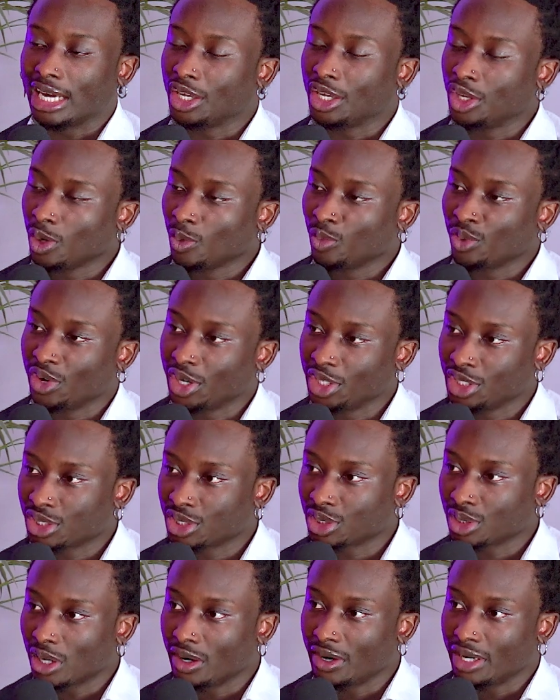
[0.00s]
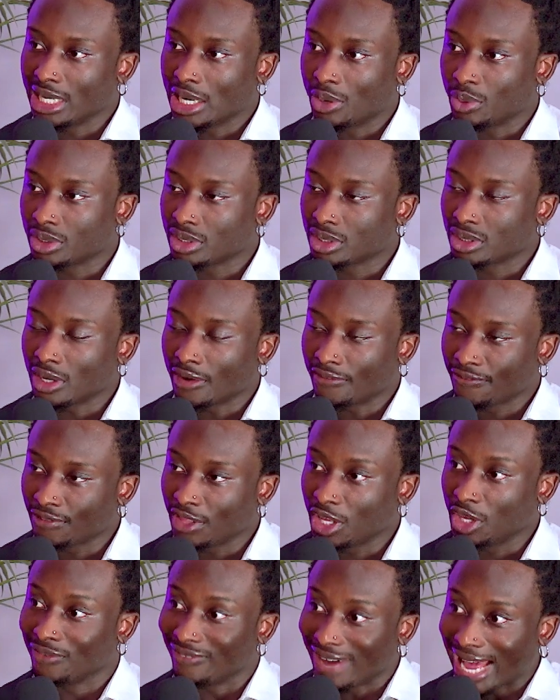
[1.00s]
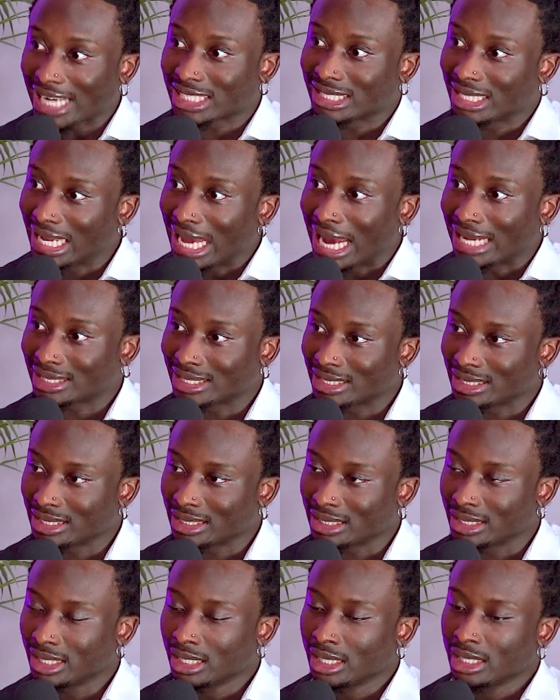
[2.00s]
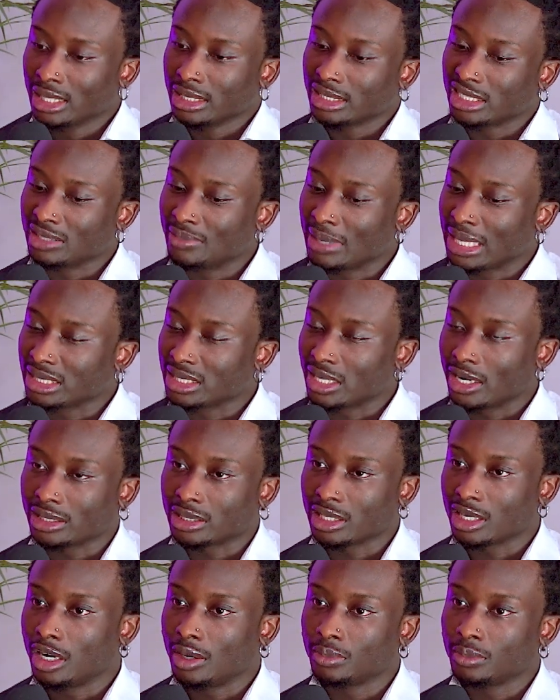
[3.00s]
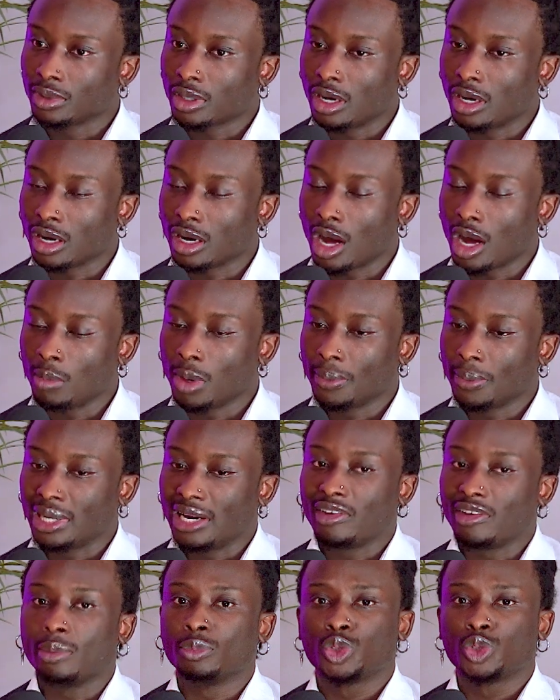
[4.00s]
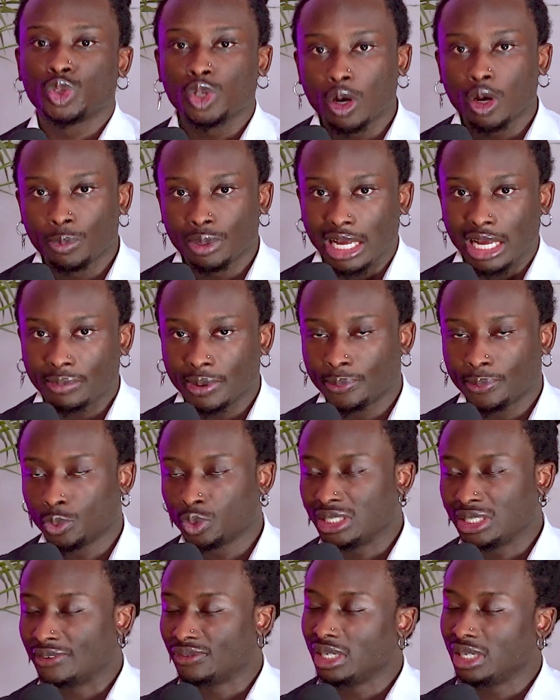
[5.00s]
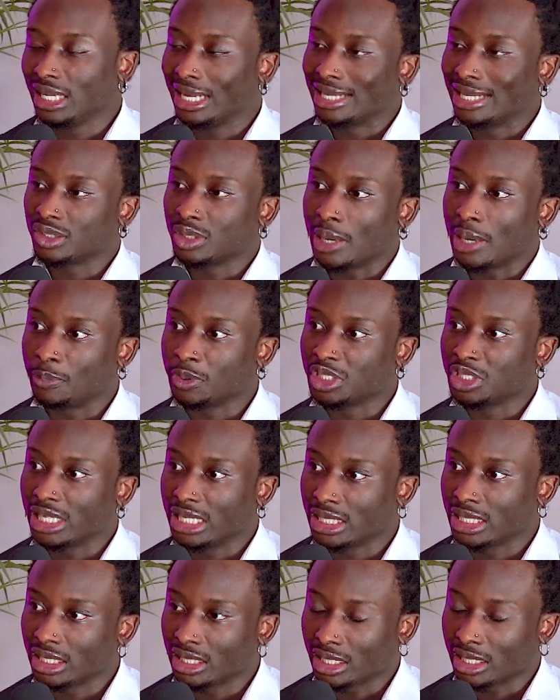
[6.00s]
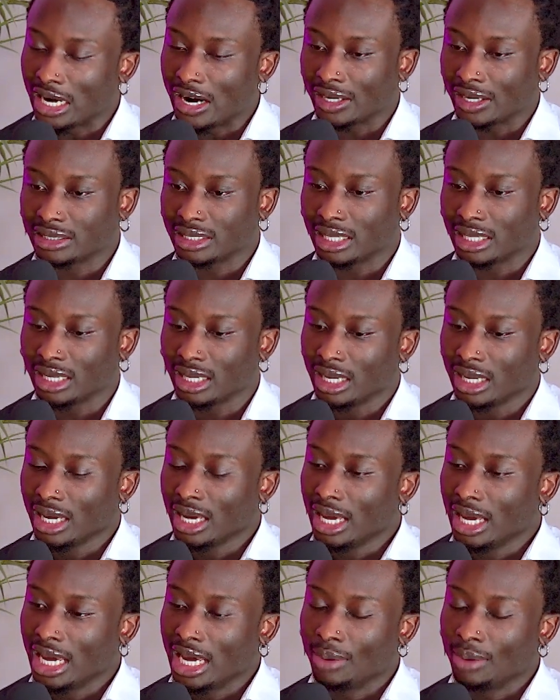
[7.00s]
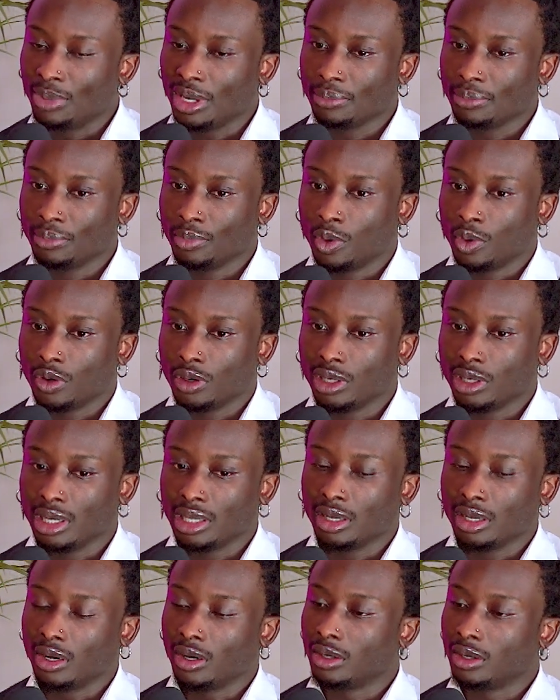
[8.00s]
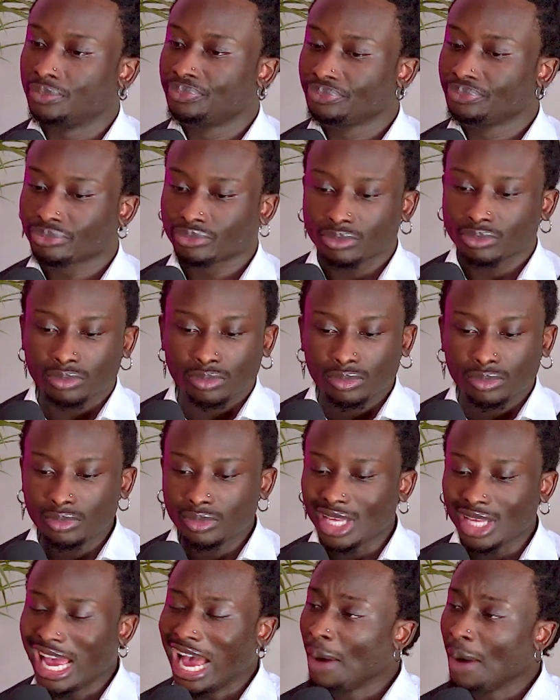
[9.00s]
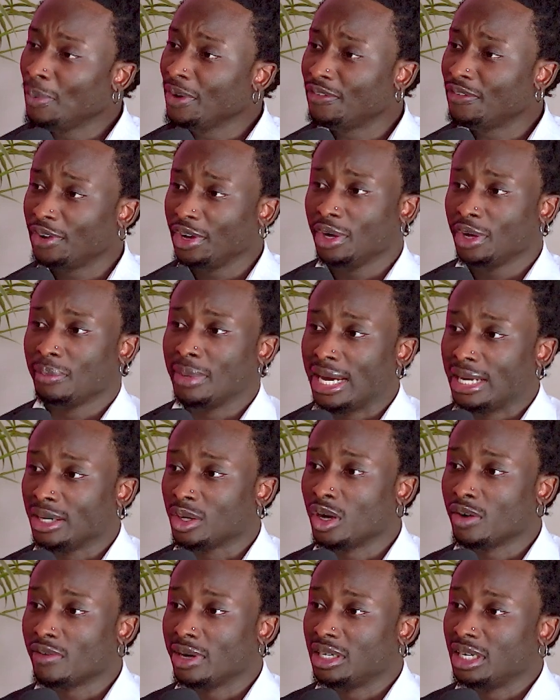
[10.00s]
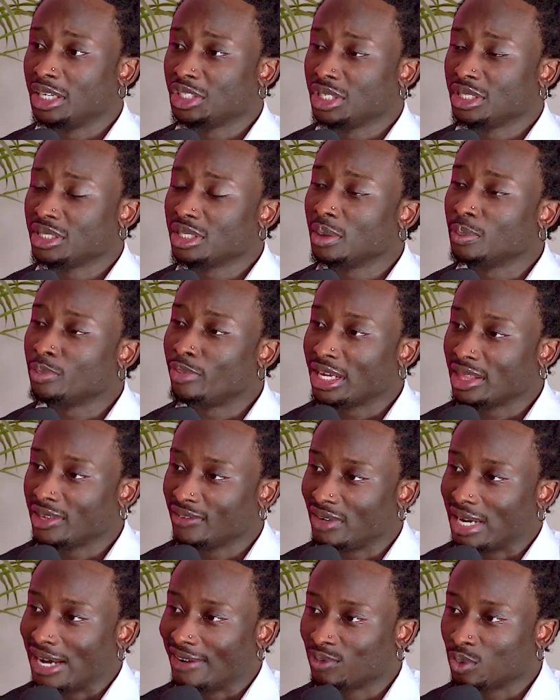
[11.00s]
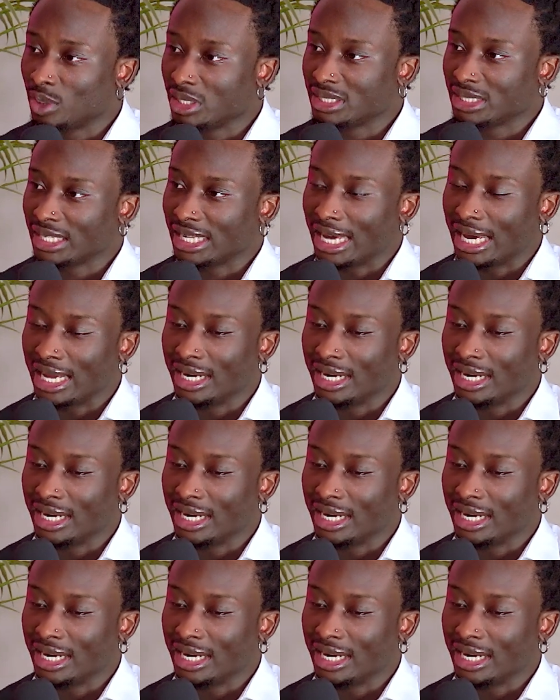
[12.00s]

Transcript: we heard your story now and stuff that you actually had to do to make the character come up alive. I'm sure like people will definitely get to appreciate the character a bit more and all. Happy for you, man. Congratulations on Breath of Life once again.